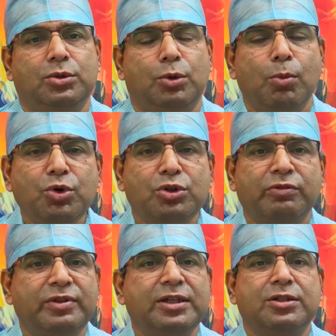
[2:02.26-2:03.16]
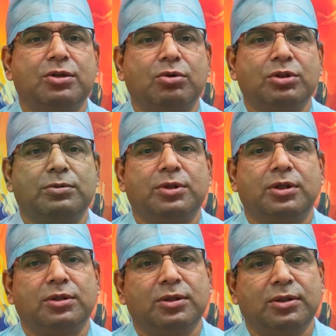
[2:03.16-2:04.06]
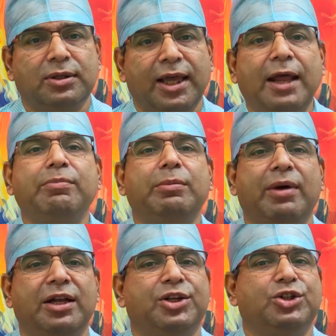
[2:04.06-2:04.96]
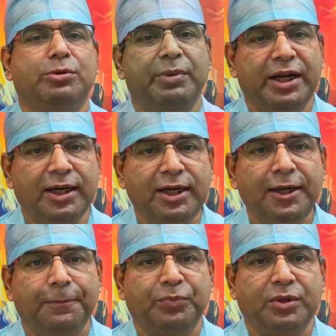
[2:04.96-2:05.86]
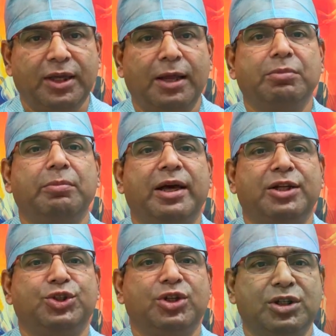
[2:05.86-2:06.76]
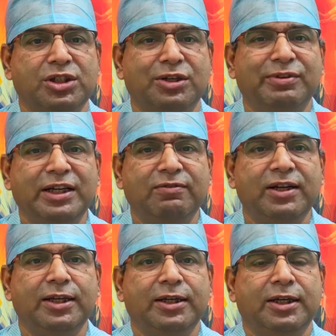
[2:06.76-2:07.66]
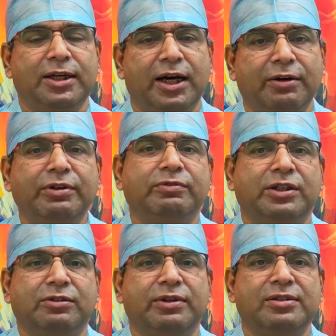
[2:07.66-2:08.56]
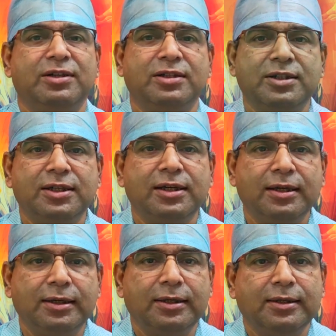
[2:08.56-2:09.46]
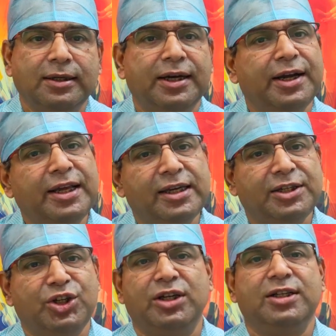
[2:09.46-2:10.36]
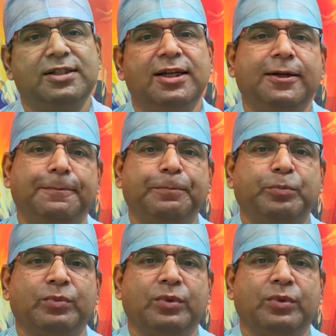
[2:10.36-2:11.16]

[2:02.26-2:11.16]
So most of these strokes can be managed medically, can be managed conservatively. However, when surgical indication is there,